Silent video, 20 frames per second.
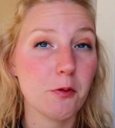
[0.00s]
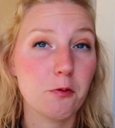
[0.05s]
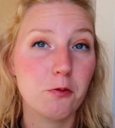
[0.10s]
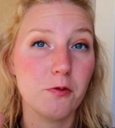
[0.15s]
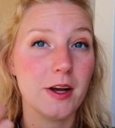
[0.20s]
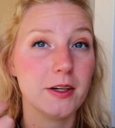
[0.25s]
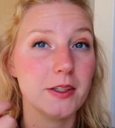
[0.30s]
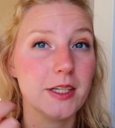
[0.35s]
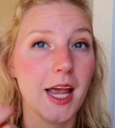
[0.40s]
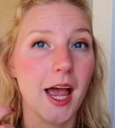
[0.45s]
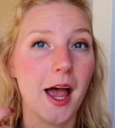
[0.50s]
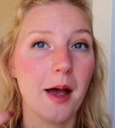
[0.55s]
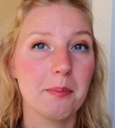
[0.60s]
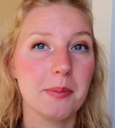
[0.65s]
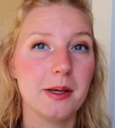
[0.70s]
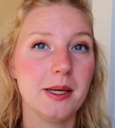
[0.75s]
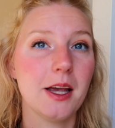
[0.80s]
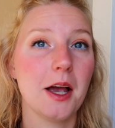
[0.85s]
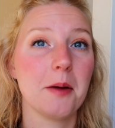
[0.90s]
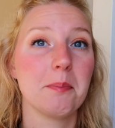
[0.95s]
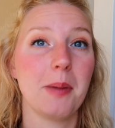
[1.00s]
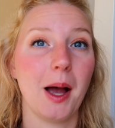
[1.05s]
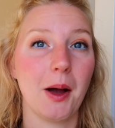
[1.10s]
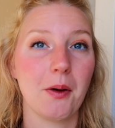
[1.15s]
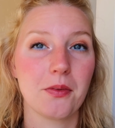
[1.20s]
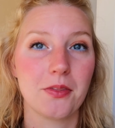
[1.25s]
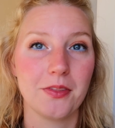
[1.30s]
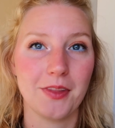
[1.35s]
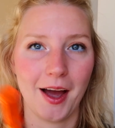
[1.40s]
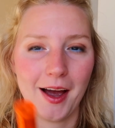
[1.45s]
Very happy
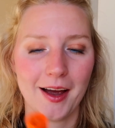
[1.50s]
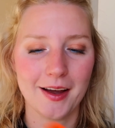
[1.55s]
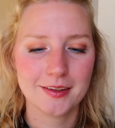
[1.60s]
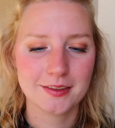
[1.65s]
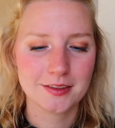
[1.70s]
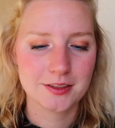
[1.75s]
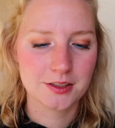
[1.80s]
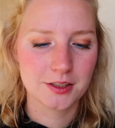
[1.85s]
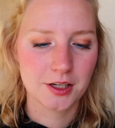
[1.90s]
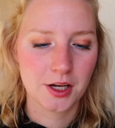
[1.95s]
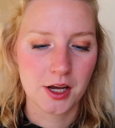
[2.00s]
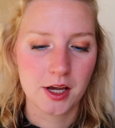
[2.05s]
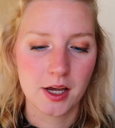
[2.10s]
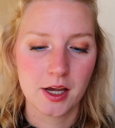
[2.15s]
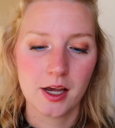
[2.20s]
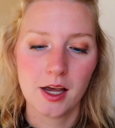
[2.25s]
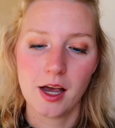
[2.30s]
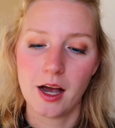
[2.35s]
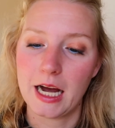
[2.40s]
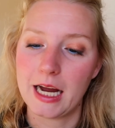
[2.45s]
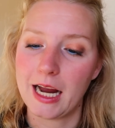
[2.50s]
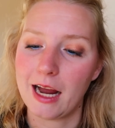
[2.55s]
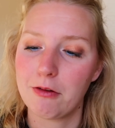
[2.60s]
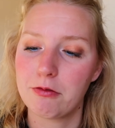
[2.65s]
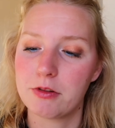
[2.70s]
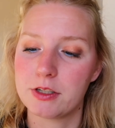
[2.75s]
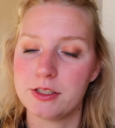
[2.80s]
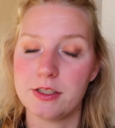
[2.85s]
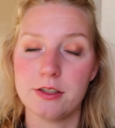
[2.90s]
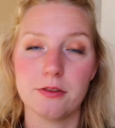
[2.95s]
about that. I
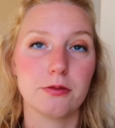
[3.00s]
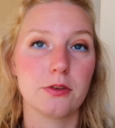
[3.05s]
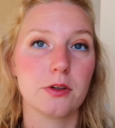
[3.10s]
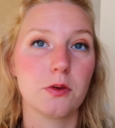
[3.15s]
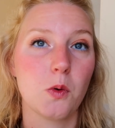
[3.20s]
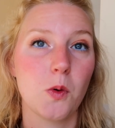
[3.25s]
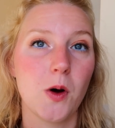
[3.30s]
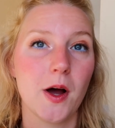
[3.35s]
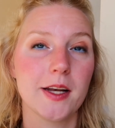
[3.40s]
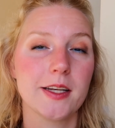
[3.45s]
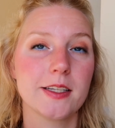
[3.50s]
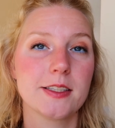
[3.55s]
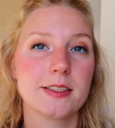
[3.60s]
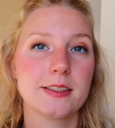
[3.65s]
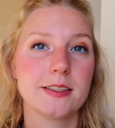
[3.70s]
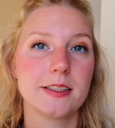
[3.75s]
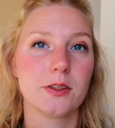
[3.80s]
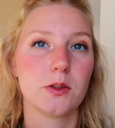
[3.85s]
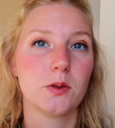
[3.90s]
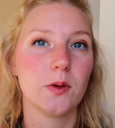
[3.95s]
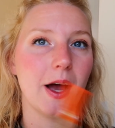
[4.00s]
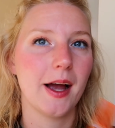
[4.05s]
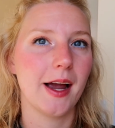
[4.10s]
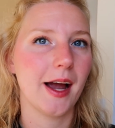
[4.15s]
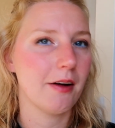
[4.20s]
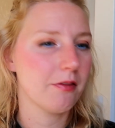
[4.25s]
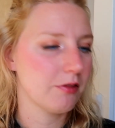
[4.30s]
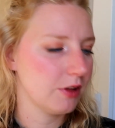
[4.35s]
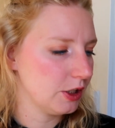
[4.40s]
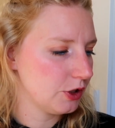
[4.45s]
have a different one still. I
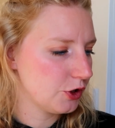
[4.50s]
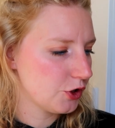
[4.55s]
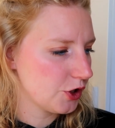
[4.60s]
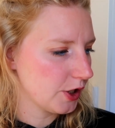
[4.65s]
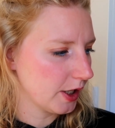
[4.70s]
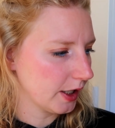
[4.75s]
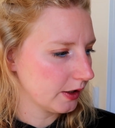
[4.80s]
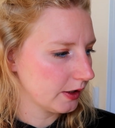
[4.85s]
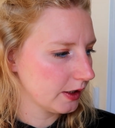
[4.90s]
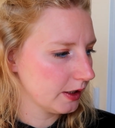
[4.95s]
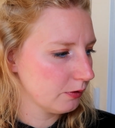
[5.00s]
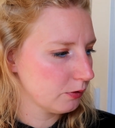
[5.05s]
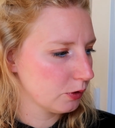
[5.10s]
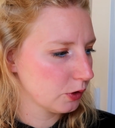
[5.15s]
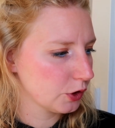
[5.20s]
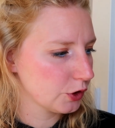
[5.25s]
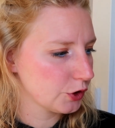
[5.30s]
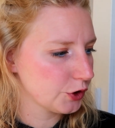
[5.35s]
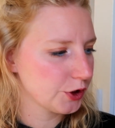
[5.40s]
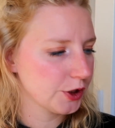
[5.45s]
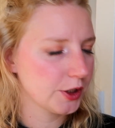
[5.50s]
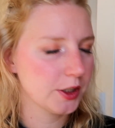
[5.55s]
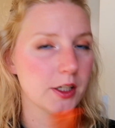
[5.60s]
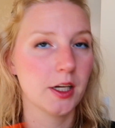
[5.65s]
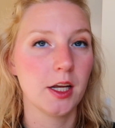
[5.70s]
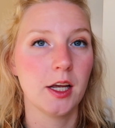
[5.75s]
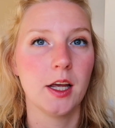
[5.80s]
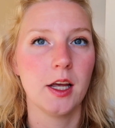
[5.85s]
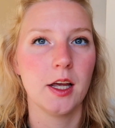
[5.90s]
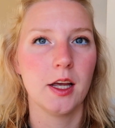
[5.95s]
have the cherry
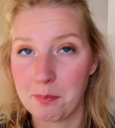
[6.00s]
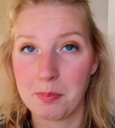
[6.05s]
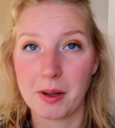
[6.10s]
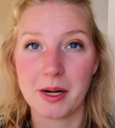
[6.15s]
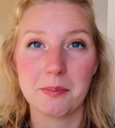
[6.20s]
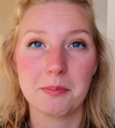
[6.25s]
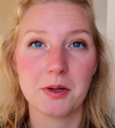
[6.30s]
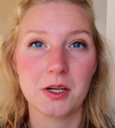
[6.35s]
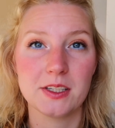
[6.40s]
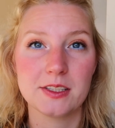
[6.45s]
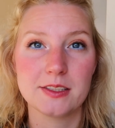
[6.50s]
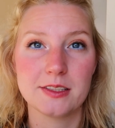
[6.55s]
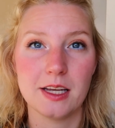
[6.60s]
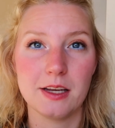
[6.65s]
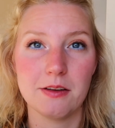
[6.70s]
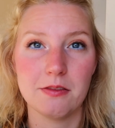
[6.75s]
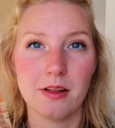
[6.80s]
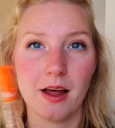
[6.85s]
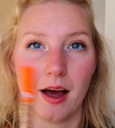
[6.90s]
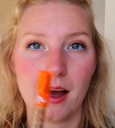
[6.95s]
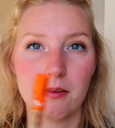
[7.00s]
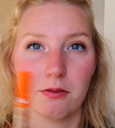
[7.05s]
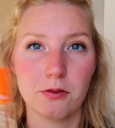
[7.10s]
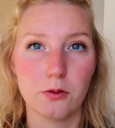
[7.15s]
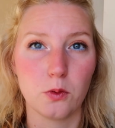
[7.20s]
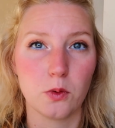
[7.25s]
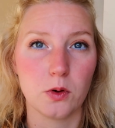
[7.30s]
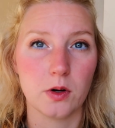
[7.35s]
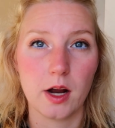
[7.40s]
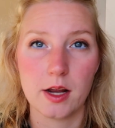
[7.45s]
version, but I'm gonna save that
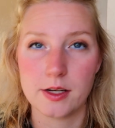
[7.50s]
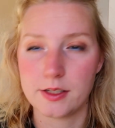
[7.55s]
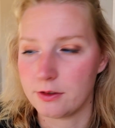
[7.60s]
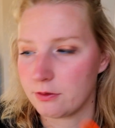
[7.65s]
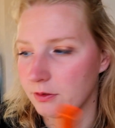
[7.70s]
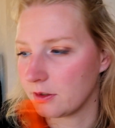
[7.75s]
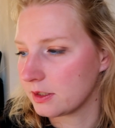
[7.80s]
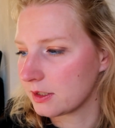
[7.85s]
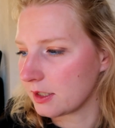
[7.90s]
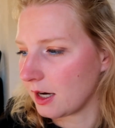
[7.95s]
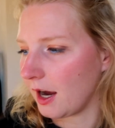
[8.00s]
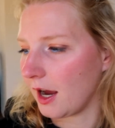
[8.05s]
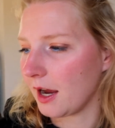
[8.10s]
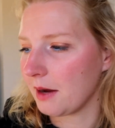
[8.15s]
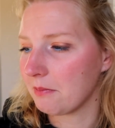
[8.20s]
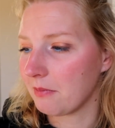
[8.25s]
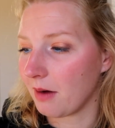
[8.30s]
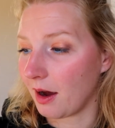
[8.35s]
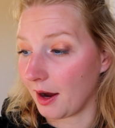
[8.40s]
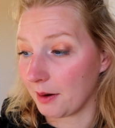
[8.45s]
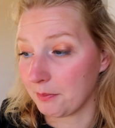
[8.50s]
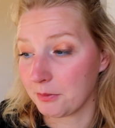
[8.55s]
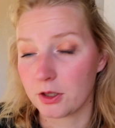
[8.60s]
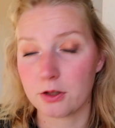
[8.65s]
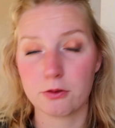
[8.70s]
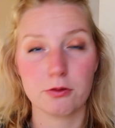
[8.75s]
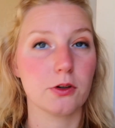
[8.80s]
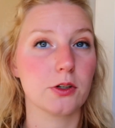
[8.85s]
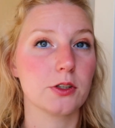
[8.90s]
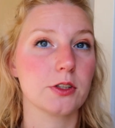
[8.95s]
for a different time. I'm
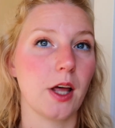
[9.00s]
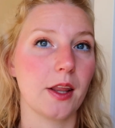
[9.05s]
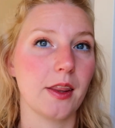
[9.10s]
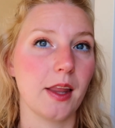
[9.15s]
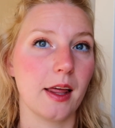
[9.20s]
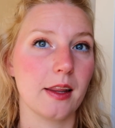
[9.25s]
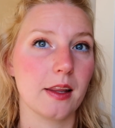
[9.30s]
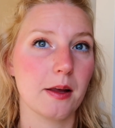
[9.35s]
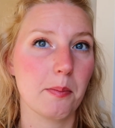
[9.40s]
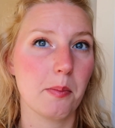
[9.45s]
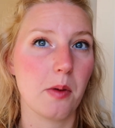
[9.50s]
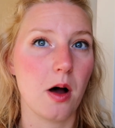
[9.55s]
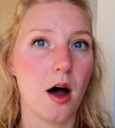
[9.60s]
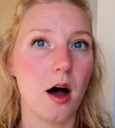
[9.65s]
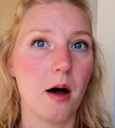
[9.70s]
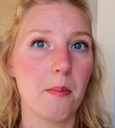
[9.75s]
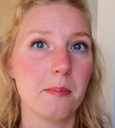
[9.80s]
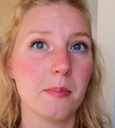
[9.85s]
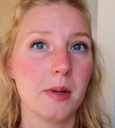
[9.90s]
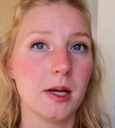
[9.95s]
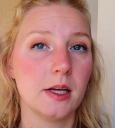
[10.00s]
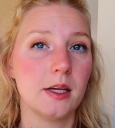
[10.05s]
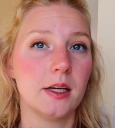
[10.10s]
gonna focus on that lip balm